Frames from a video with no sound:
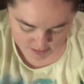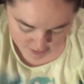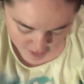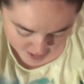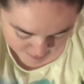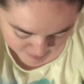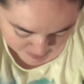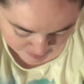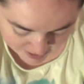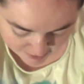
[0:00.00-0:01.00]
So you have to be
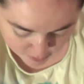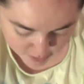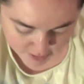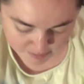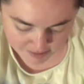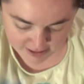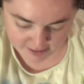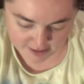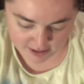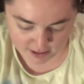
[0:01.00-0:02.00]
a pass holder to buy
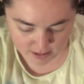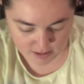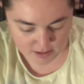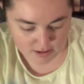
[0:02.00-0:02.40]
that.